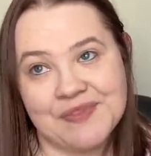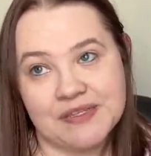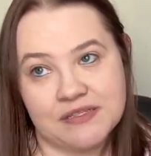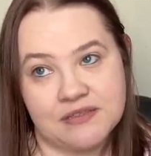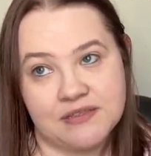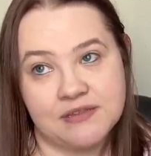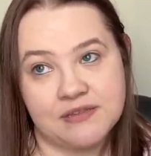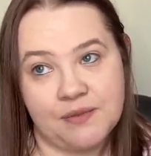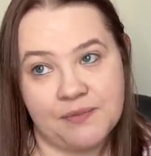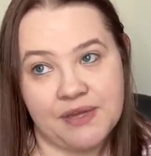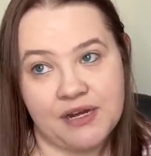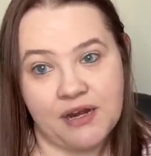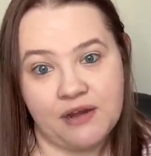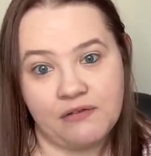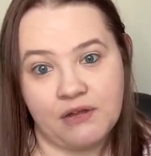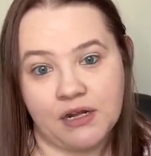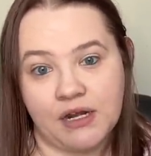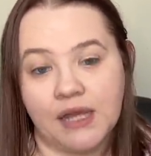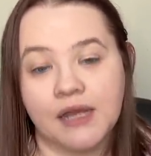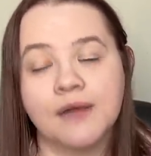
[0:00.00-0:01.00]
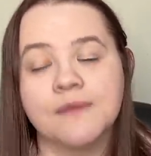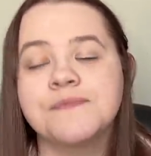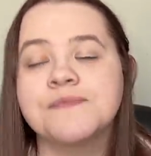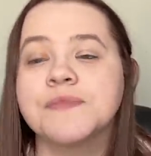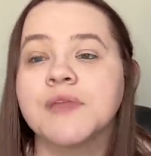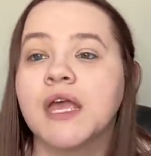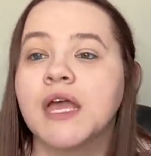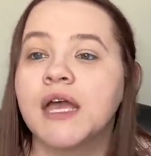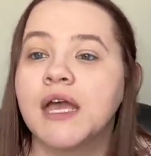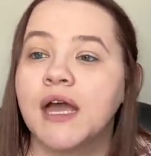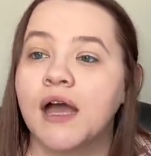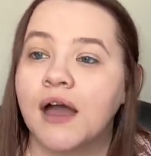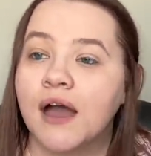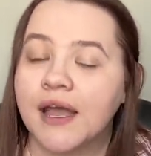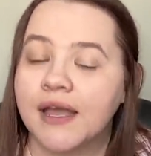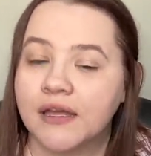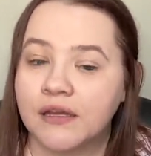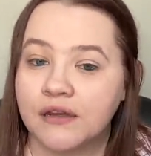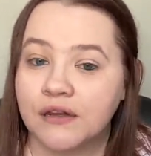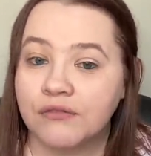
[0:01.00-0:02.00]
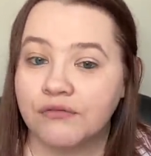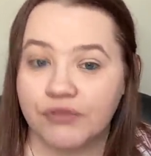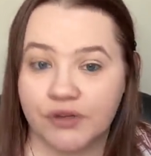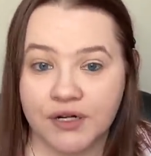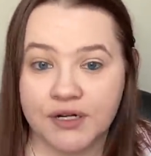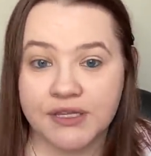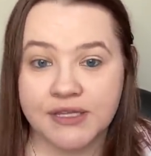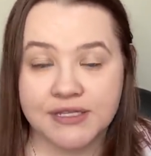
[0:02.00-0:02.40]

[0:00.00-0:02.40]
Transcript: this is a bit ironic, I had converted